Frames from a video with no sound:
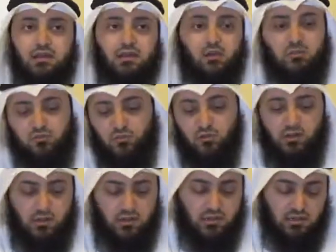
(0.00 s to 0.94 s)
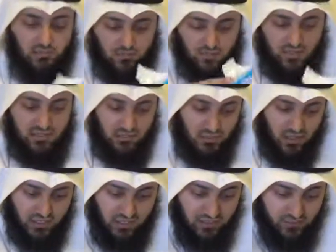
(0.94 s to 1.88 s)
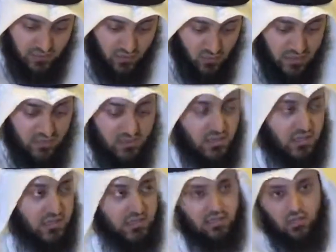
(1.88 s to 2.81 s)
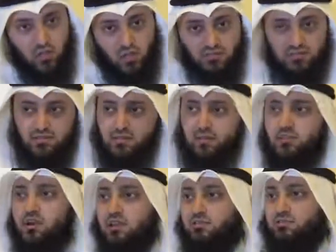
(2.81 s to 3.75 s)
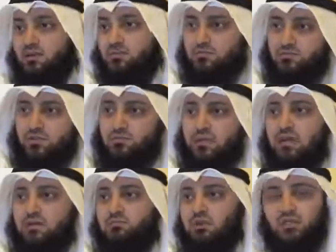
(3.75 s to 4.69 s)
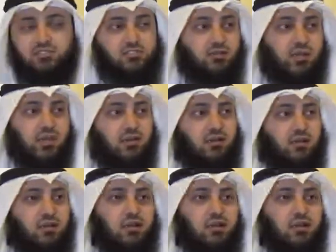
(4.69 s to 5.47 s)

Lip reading: Now, before putting the body, when they got the body from the ambulance to there,